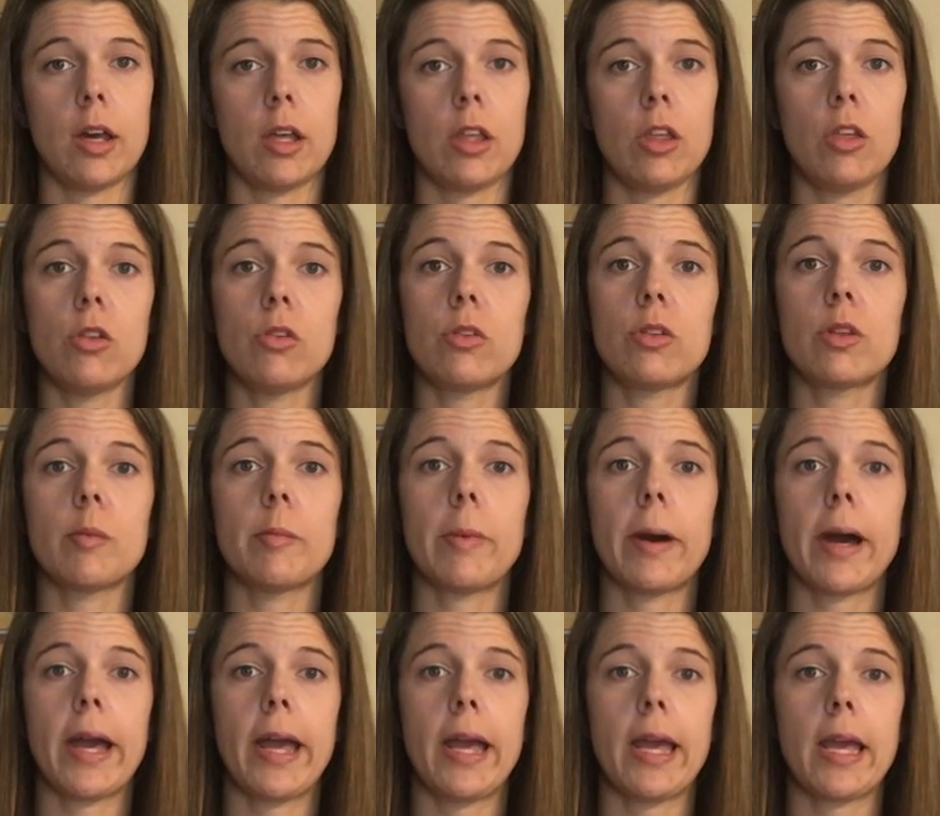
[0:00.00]
use the
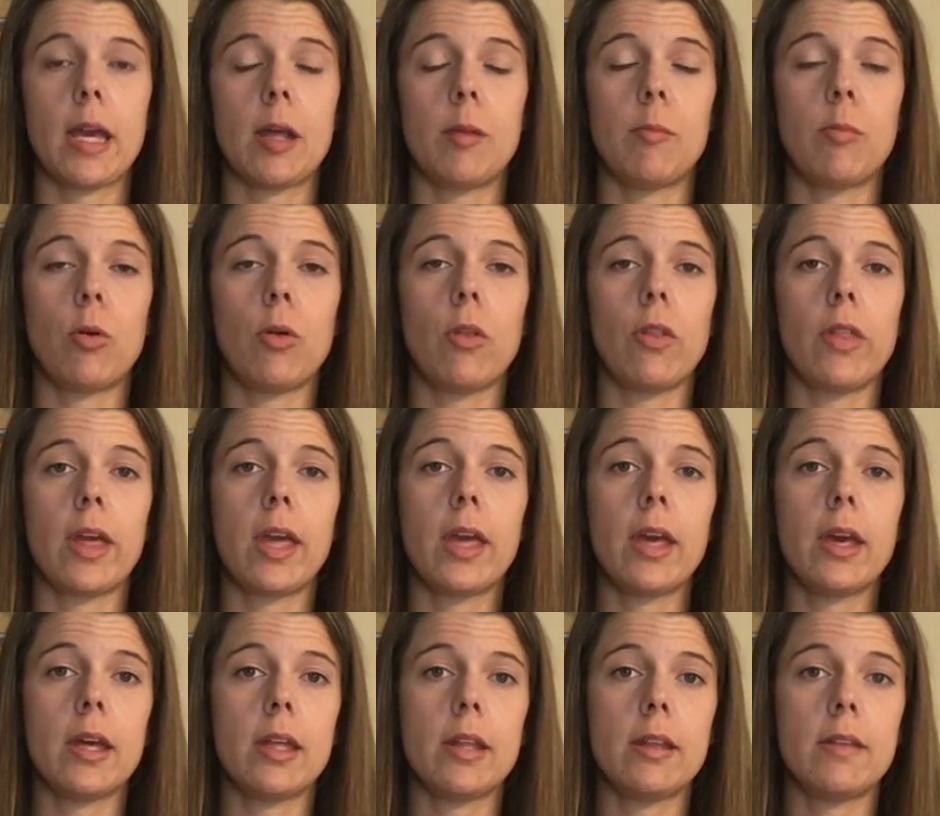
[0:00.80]
bike and pull the
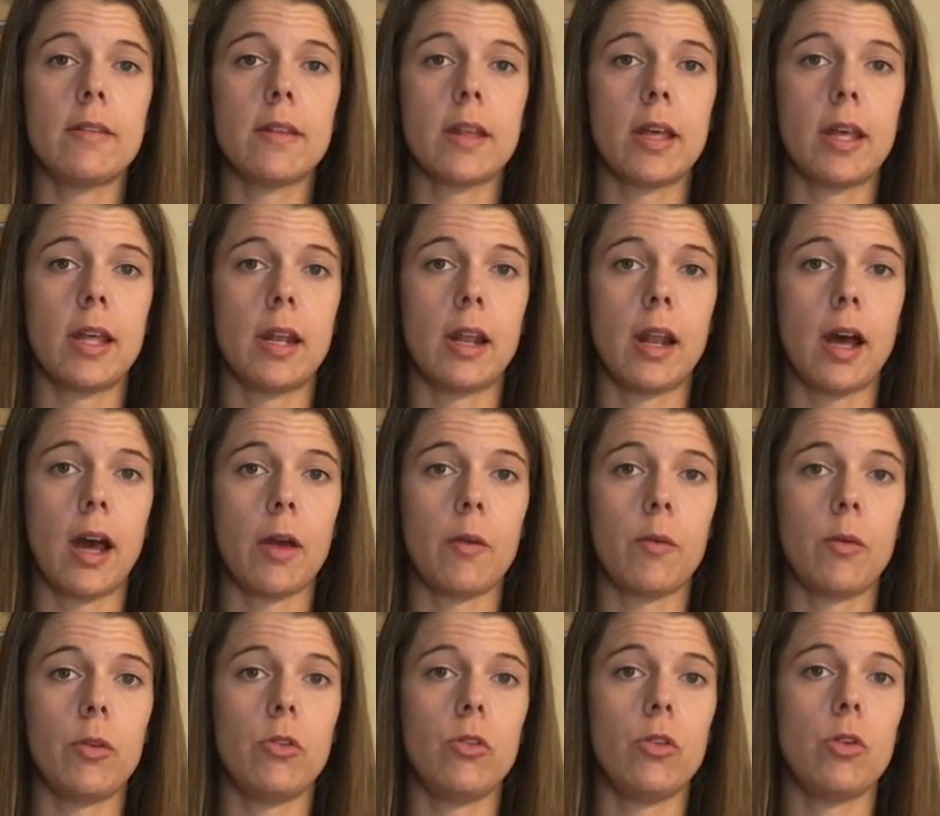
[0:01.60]
kids, and
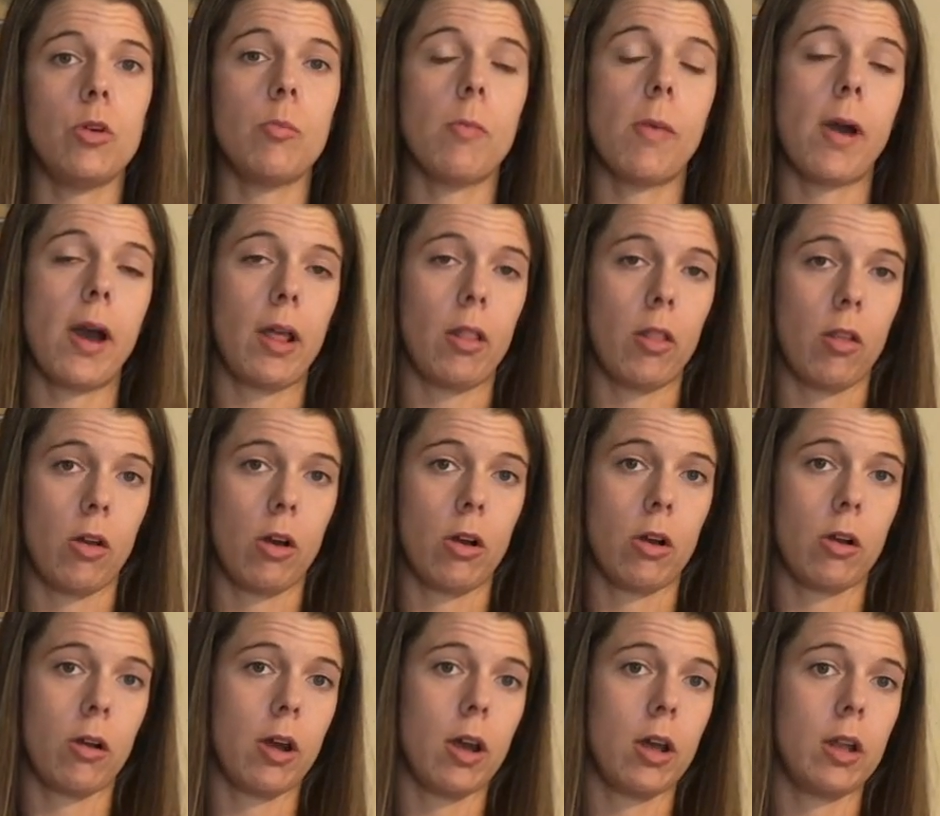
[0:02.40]
I would do my
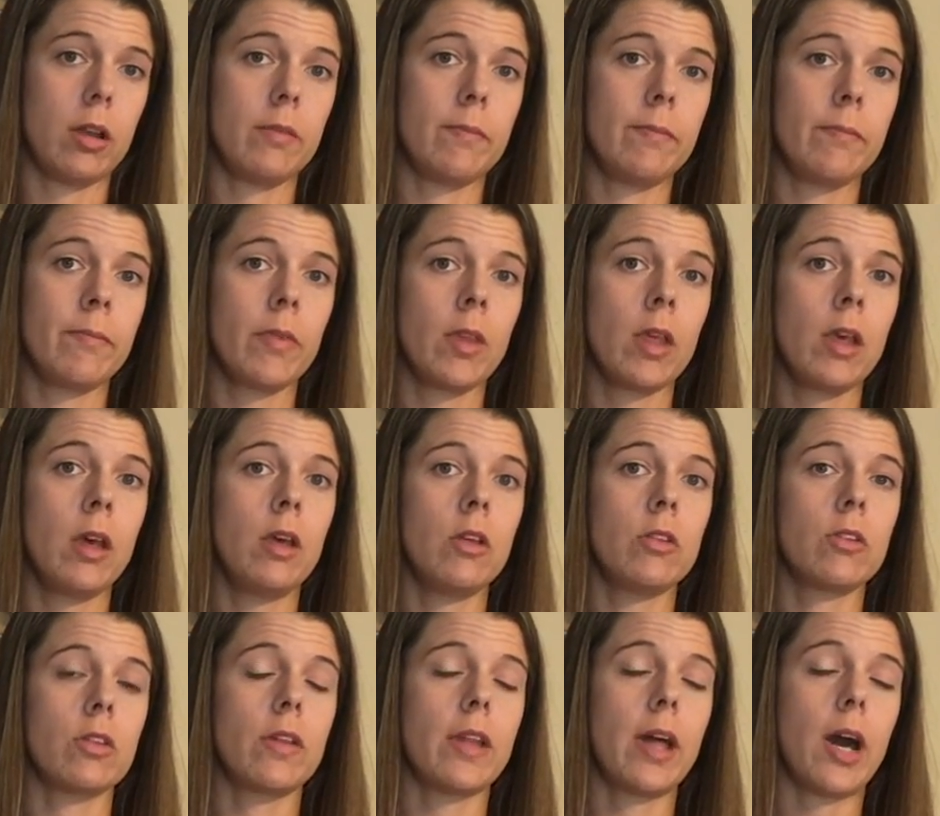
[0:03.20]
long run.
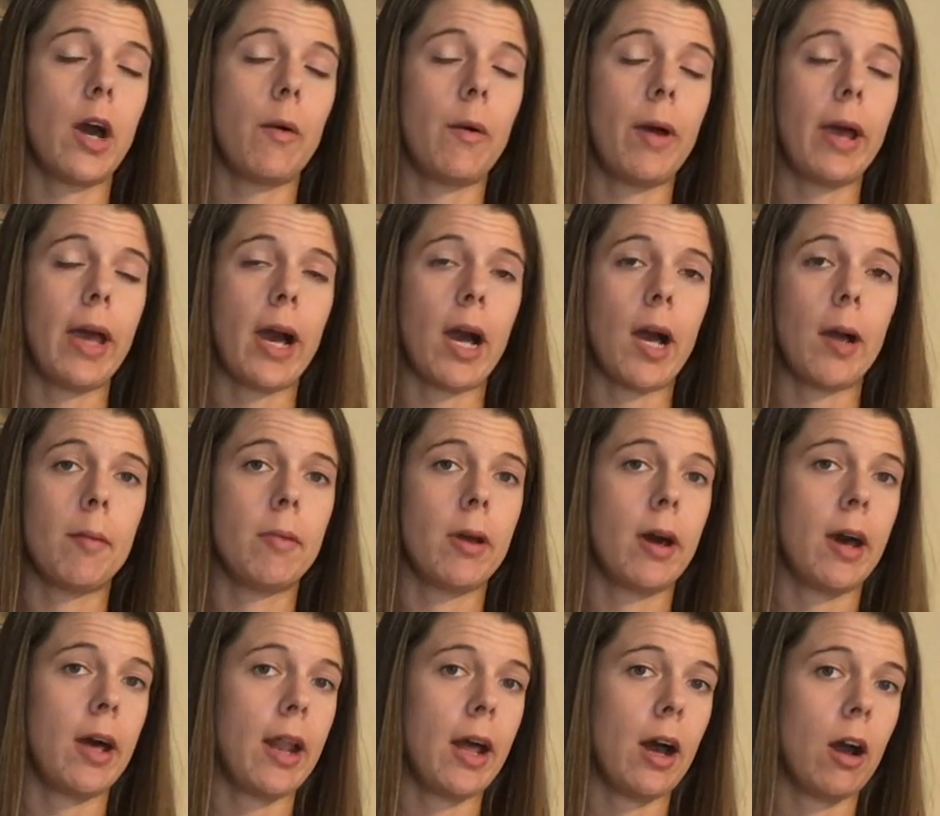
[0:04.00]
So that way I'm
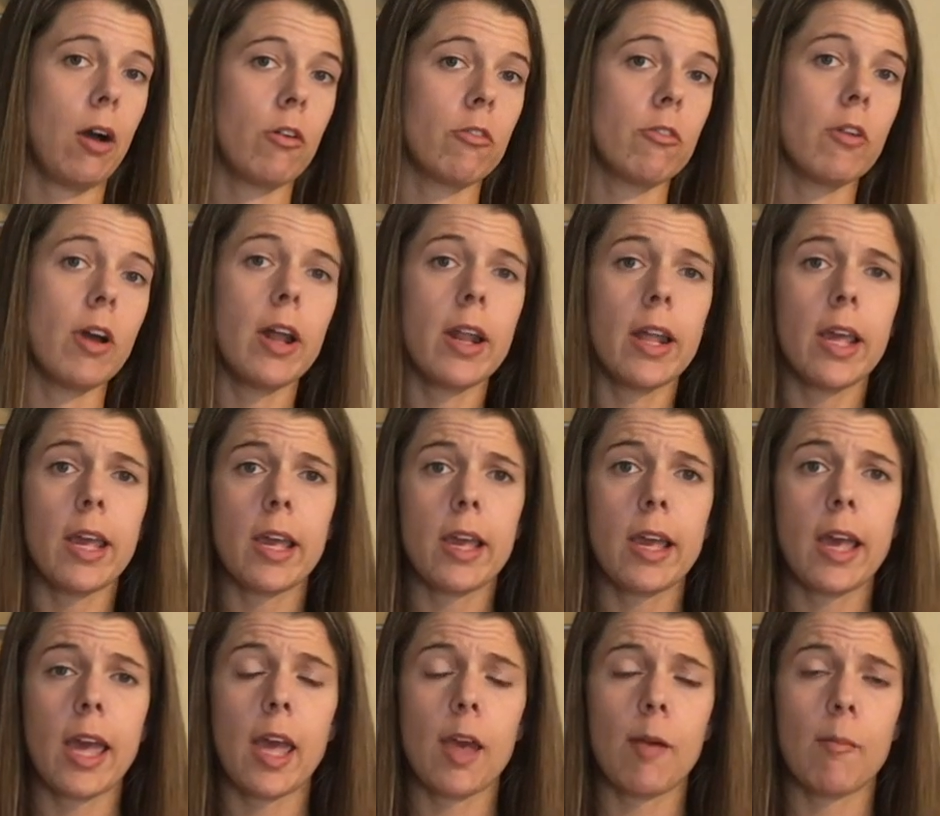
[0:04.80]
not out
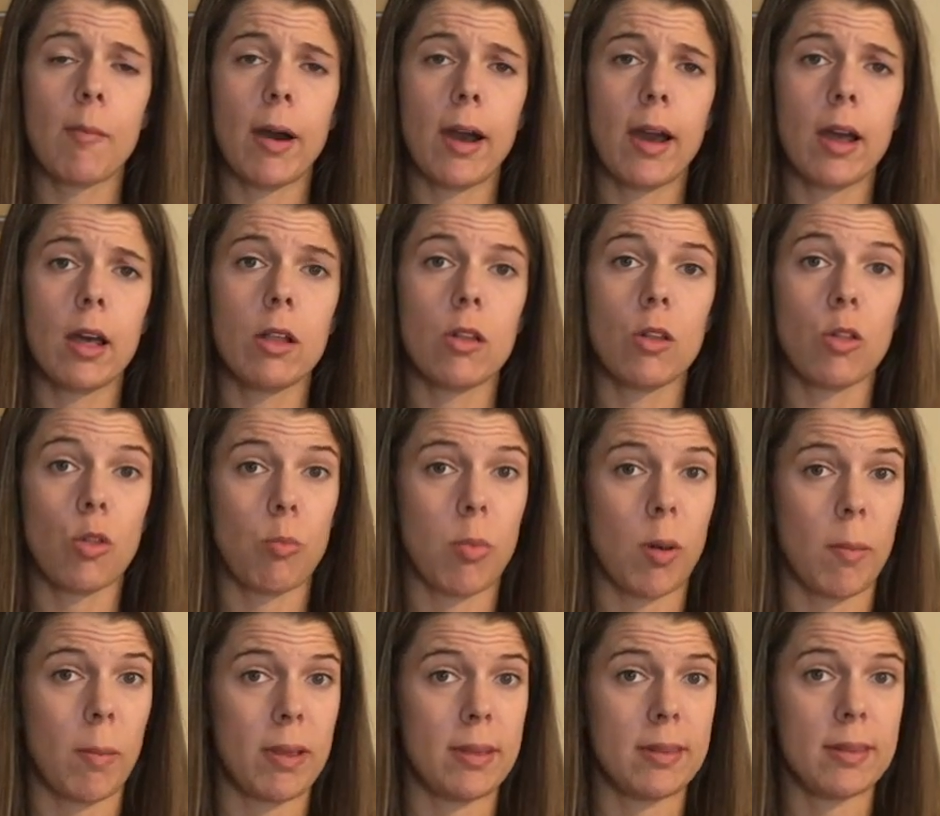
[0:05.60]
running 8 miles
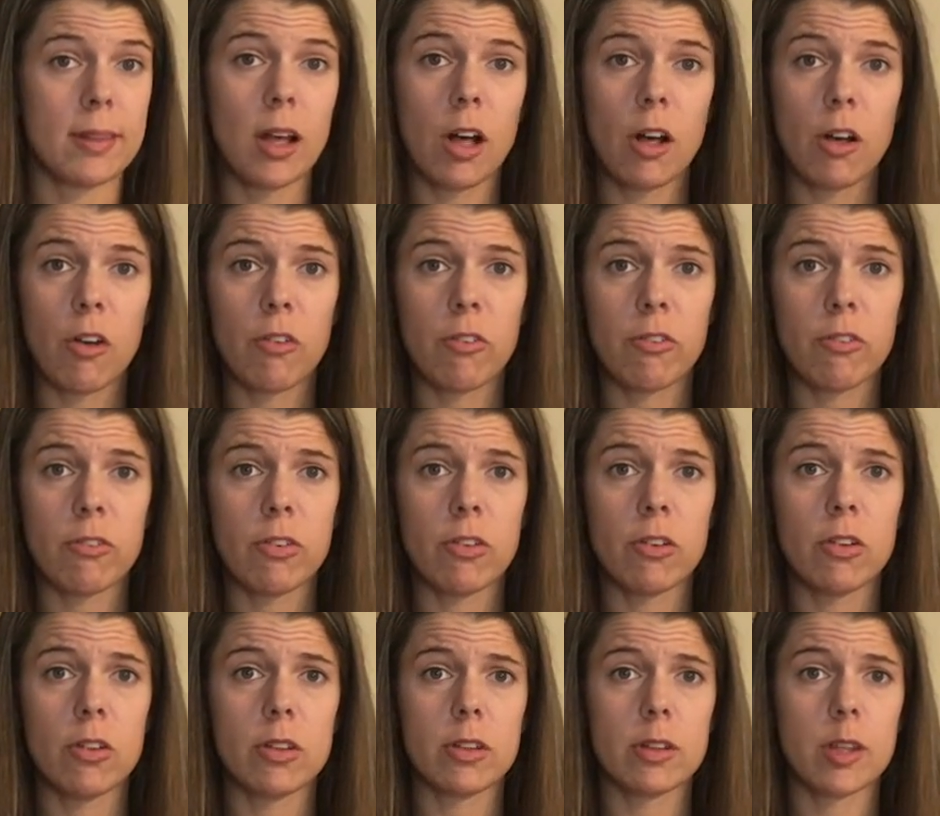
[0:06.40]
by myself
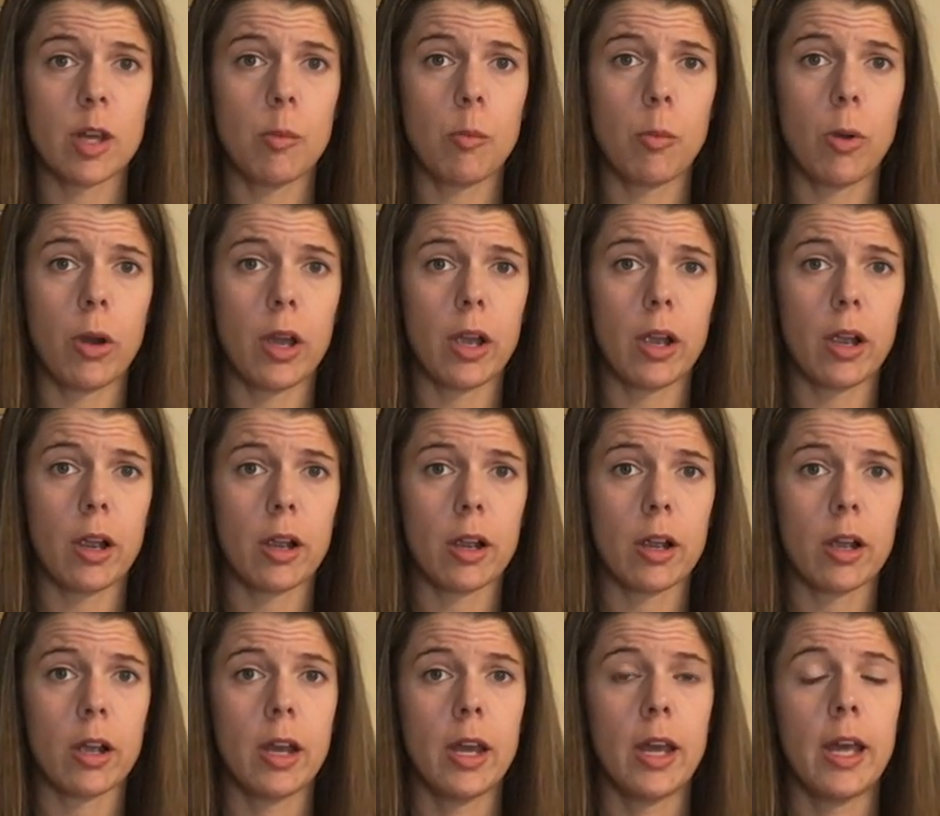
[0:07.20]

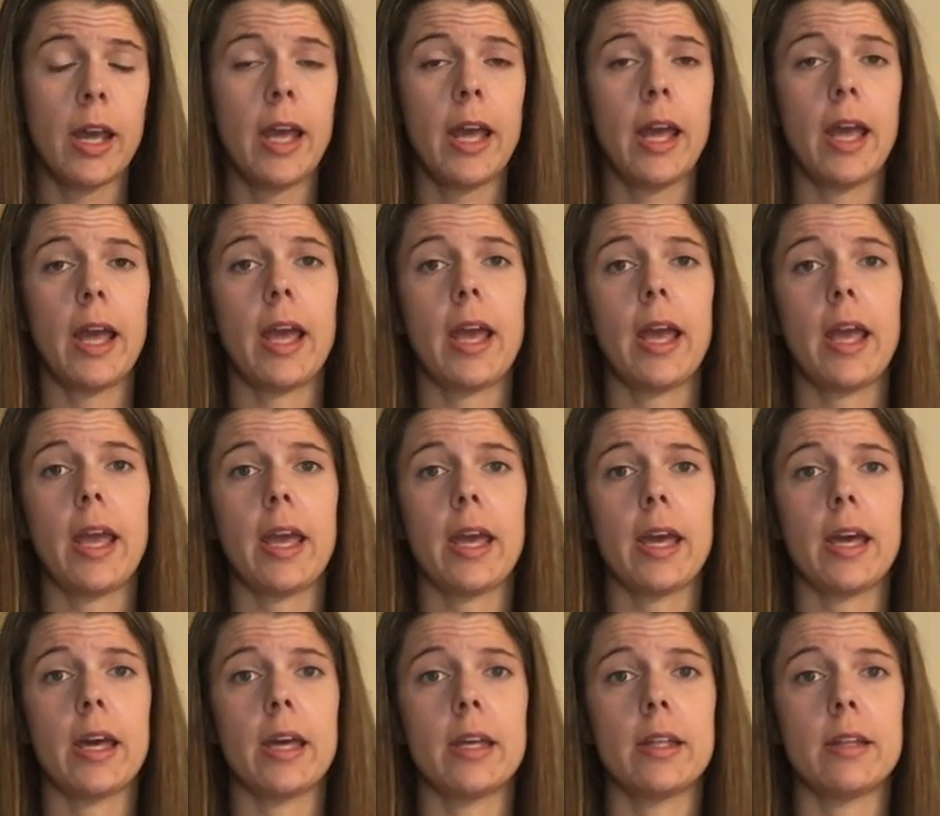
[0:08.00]
somewhere,
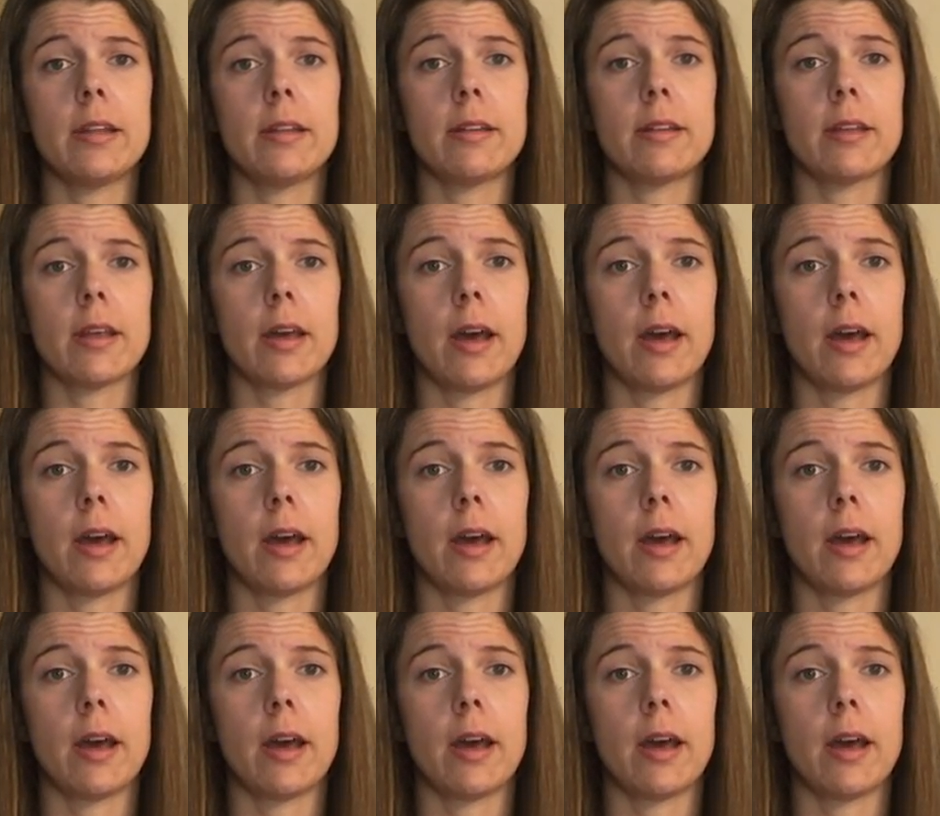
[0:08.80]
and